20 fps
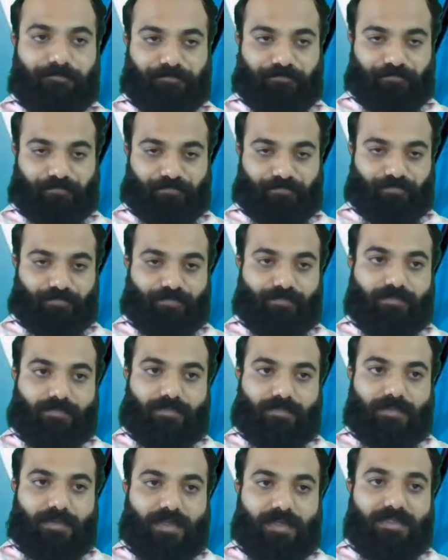Same to same
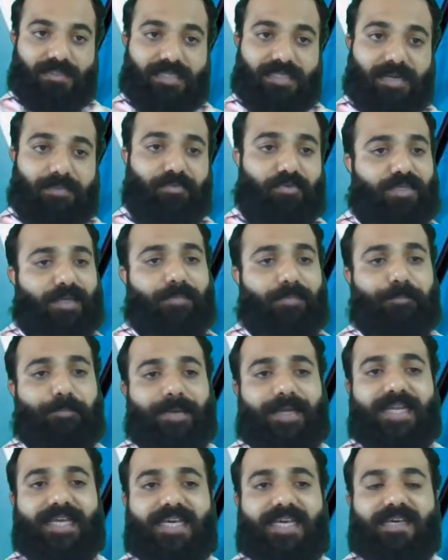PD, h
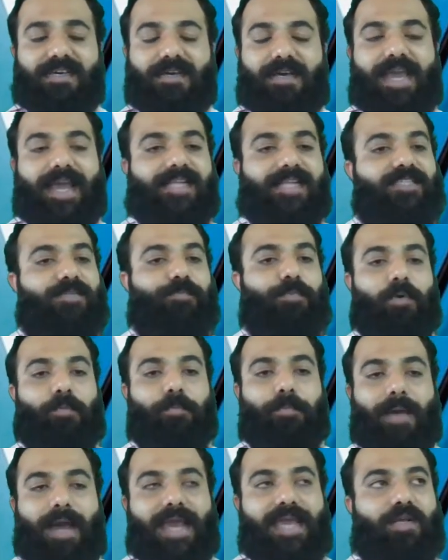upon pi cos
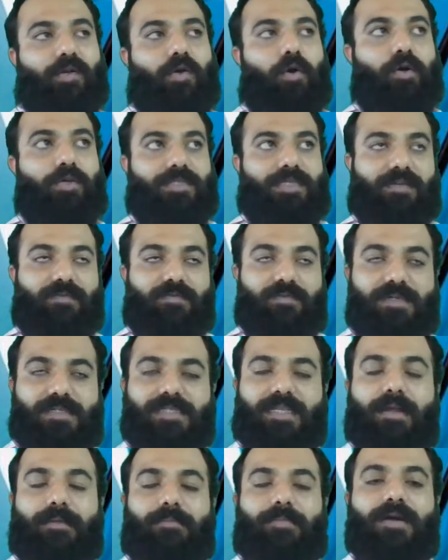inverse lambda 1 divided
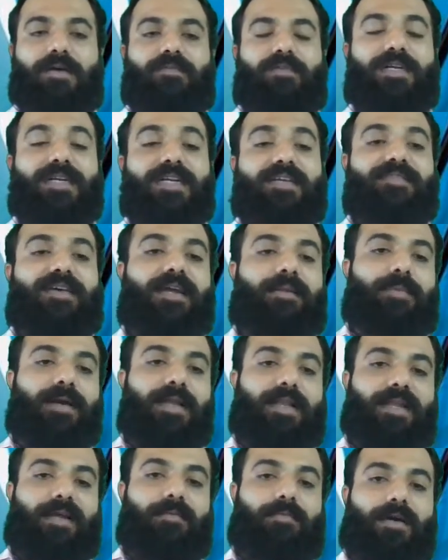by lambda. So
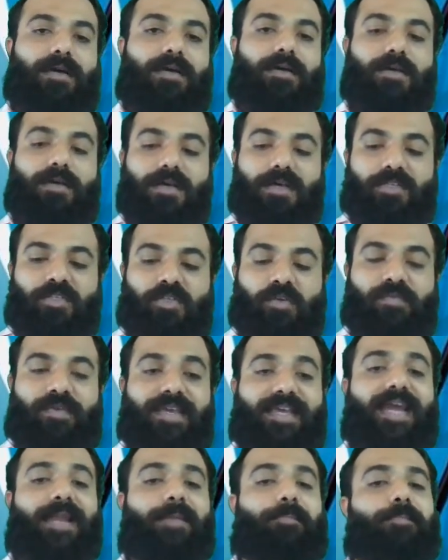we get PD
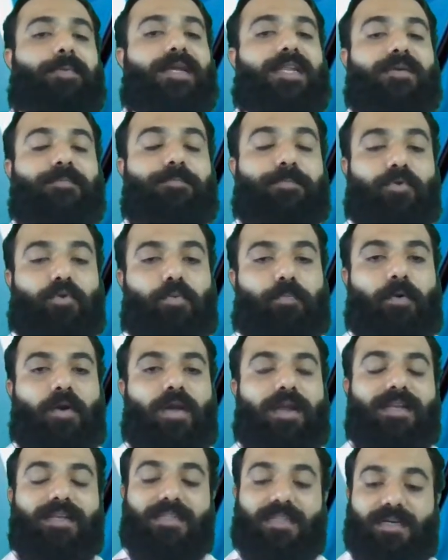2.30.
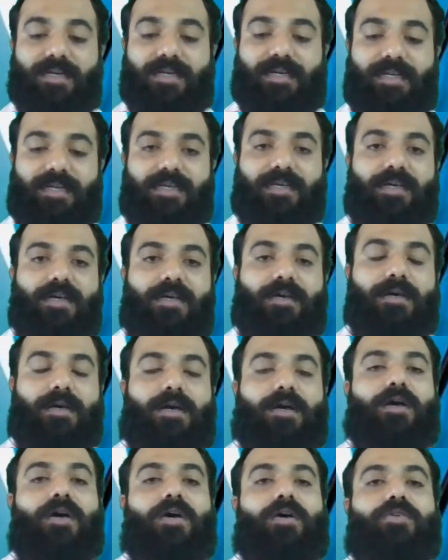So these are
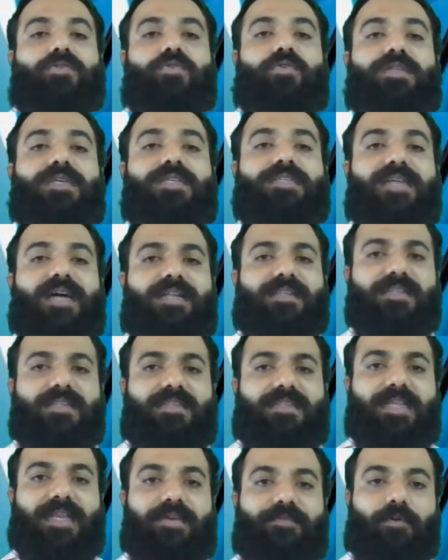the three formula.
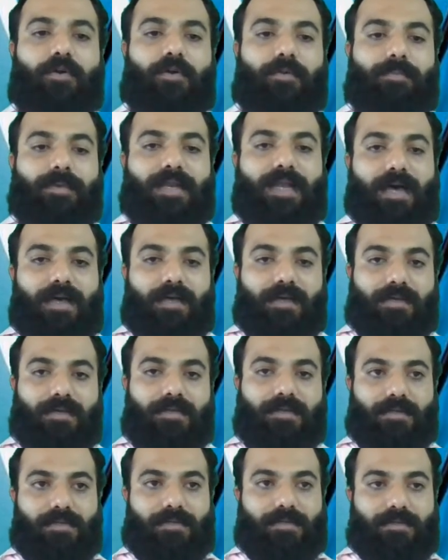
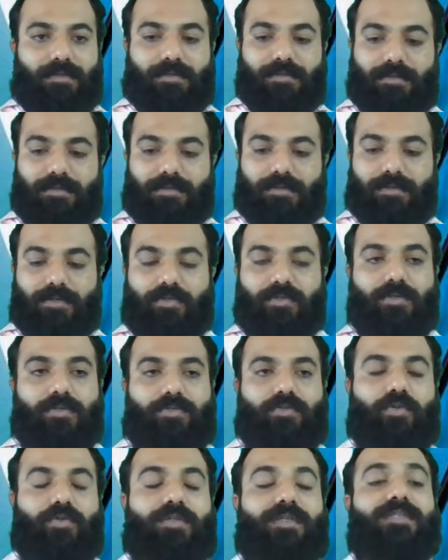So these are the 3
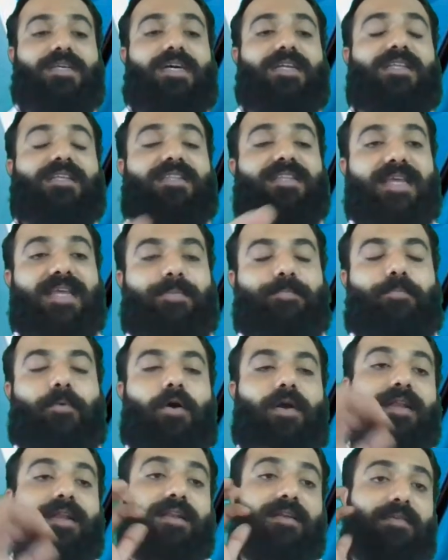points when we
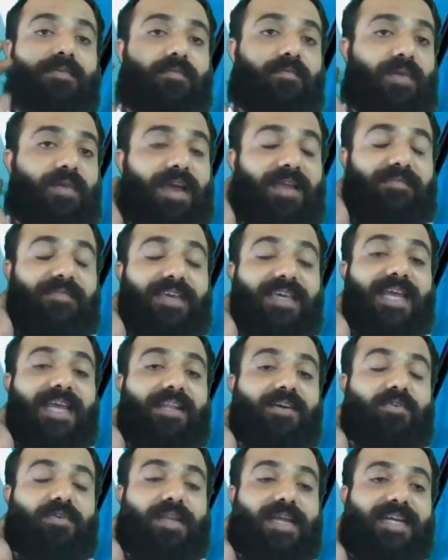calculate
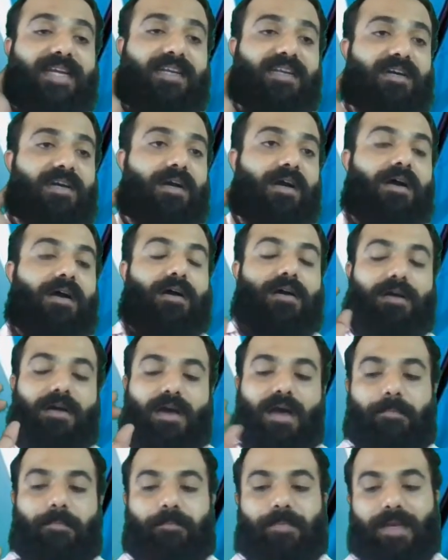uplift
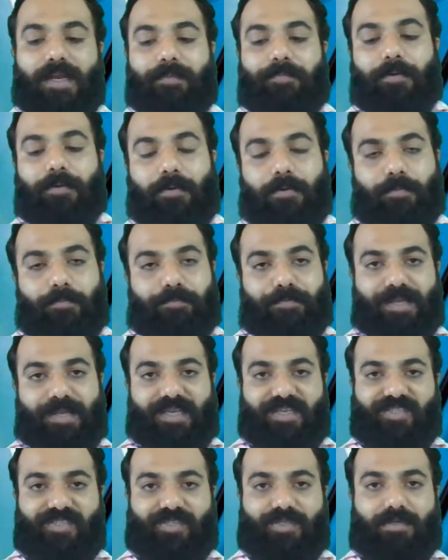pressure.
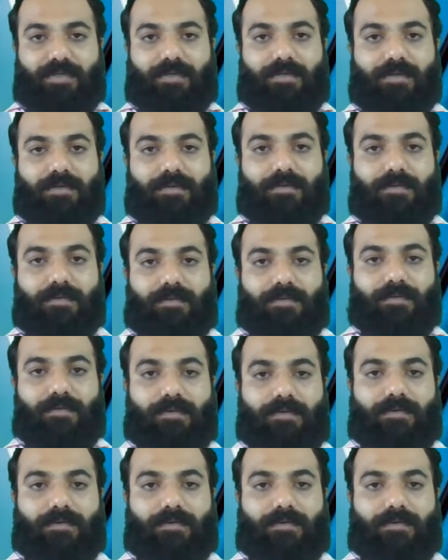Done.